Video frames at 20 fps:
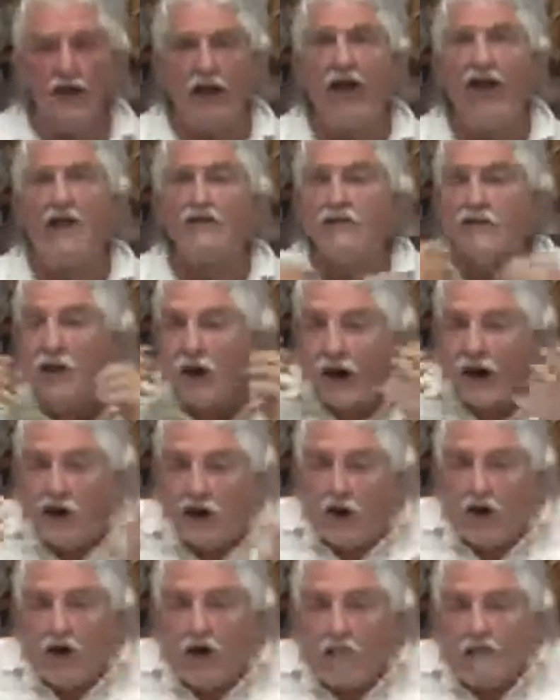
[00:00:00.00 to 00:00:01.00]
And you got
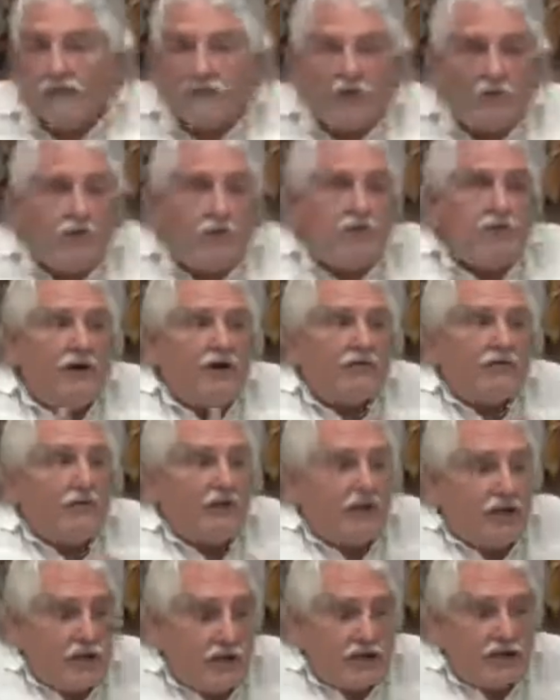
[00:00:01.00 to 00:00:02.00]
herbs to rebuild the
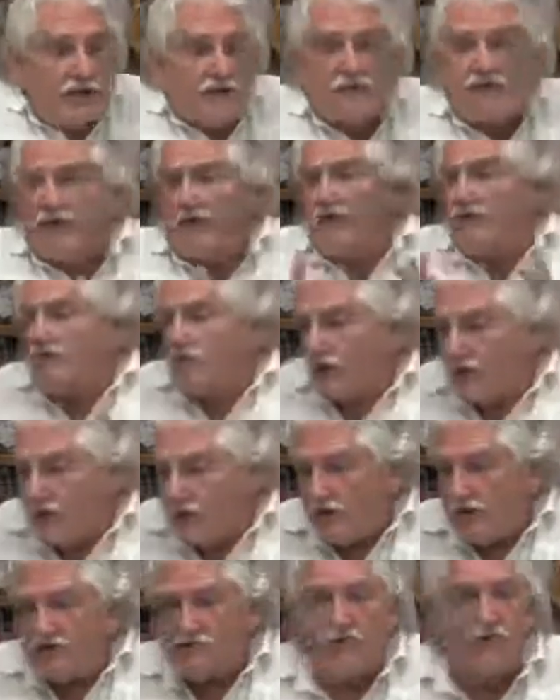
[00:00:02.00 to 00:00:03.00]
kidneys, the
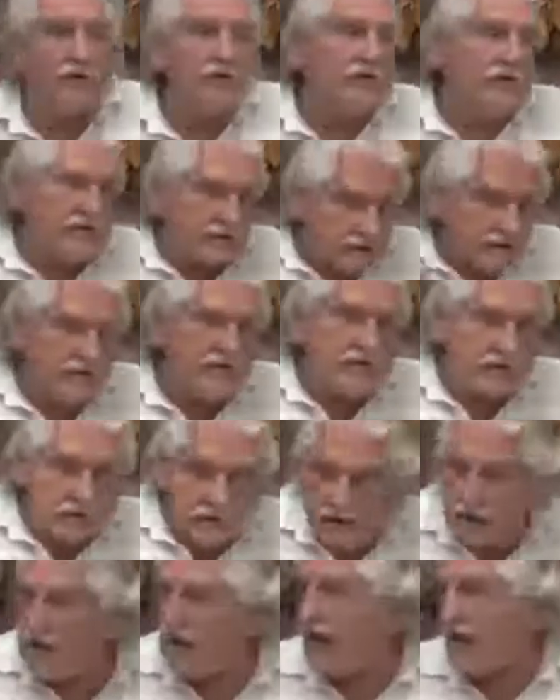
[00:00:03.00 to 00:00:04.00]
adrenals, so we
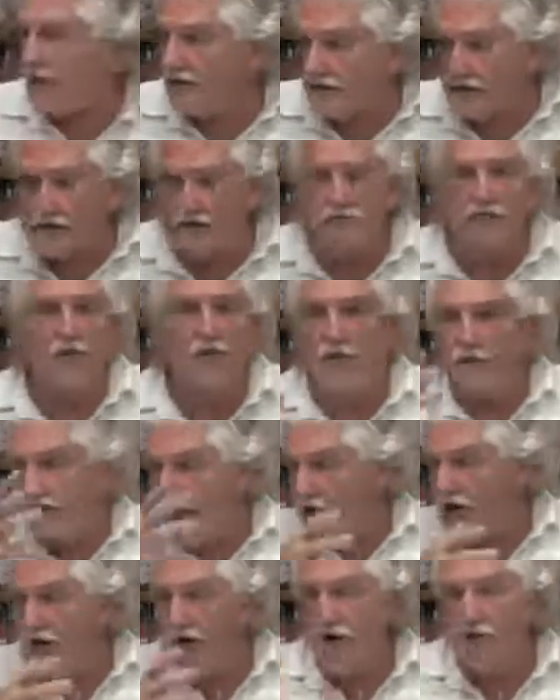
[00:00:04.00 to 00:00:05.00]
use the glandulars, but we
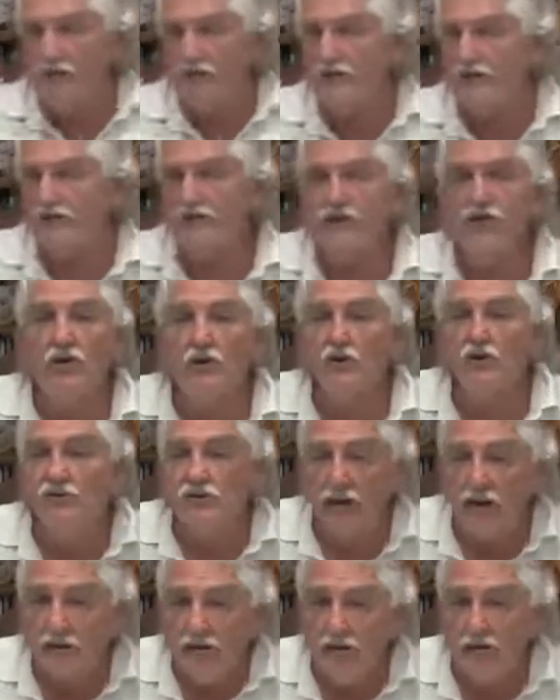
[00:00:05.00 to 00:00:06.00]
got all these tools
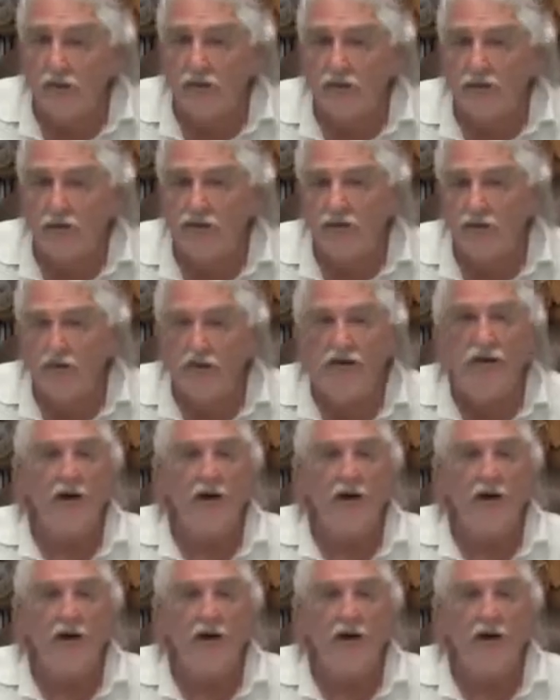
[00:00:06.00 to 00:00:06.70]
to help us.